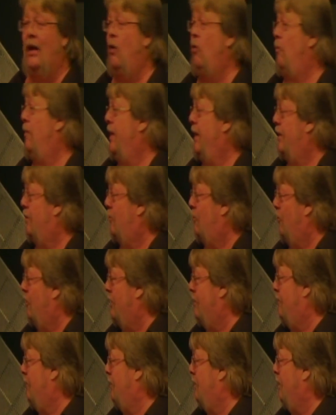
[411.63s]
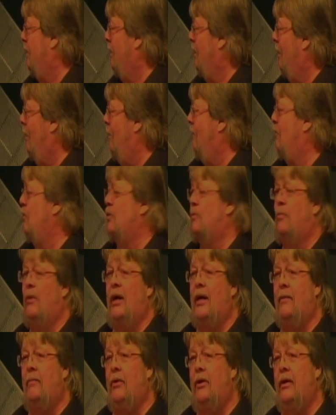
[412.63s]
Old man grieving over his
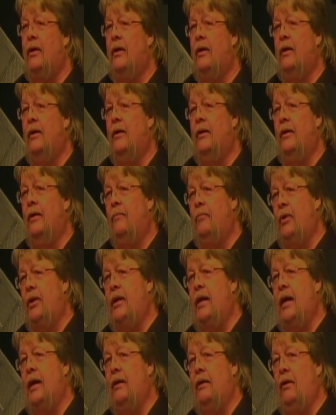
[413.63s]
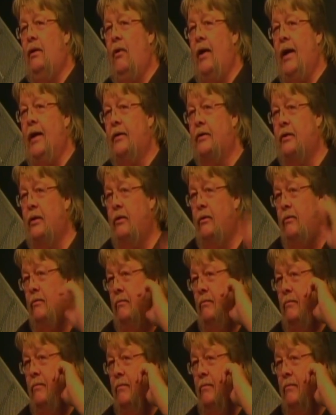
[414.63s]
baby. But he had a little attitude.